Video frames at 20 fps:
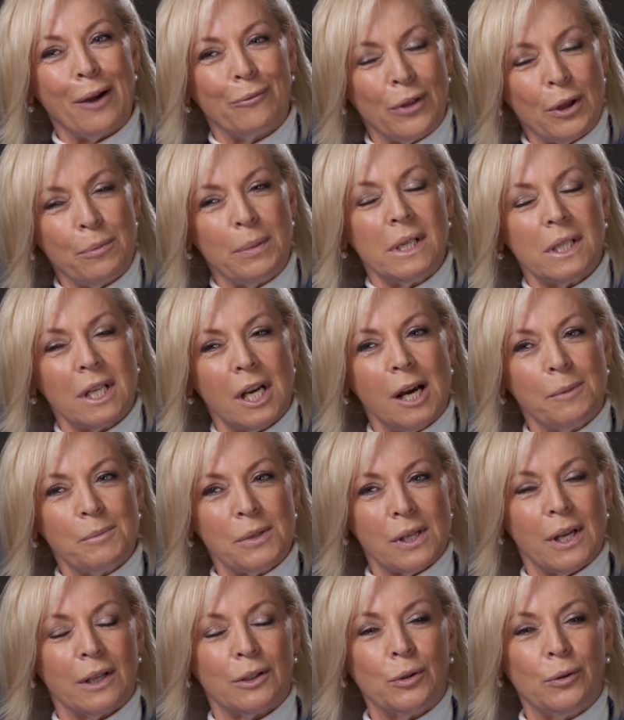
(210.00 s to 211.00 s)
Have there been times
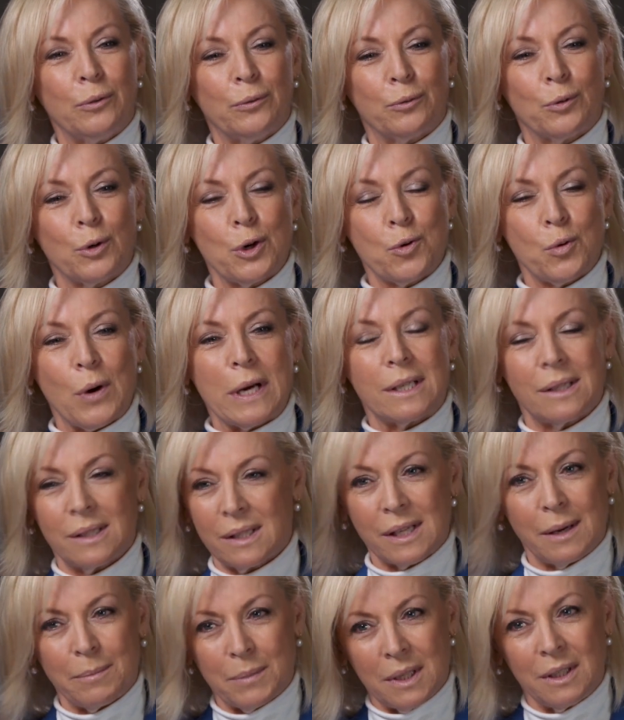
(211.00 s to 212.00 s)
that you've regretted
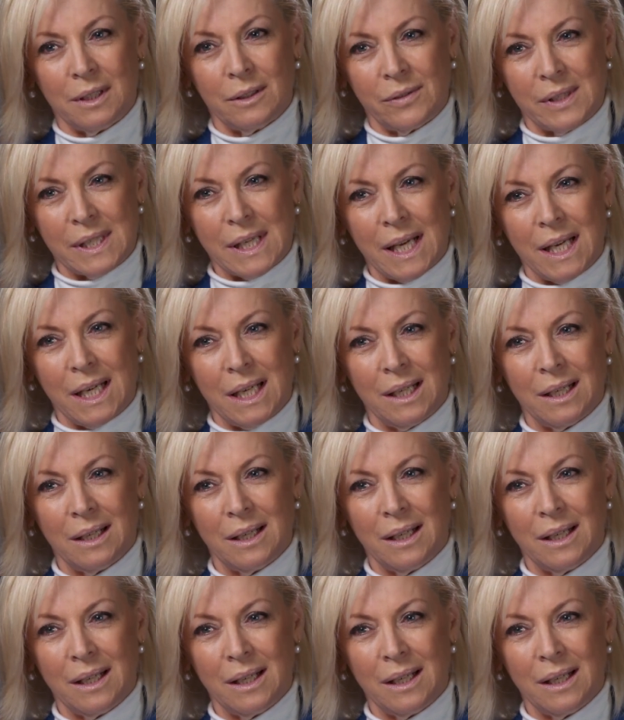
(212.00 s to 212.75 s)
something you've said?